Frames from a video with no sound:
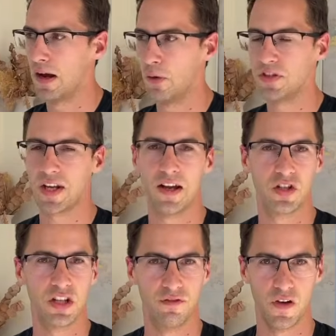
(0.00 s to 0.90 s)
I would say
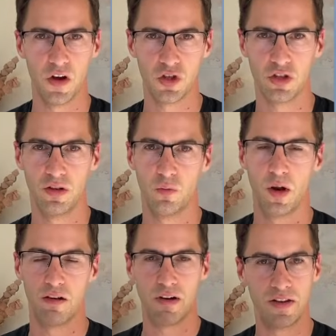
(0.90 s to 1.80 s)
actually the version, when
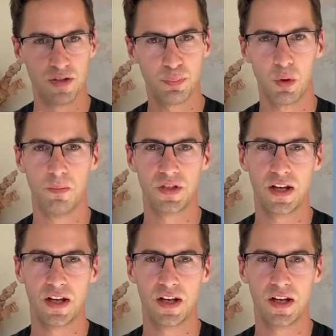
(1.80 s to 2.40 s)
I ran this prompt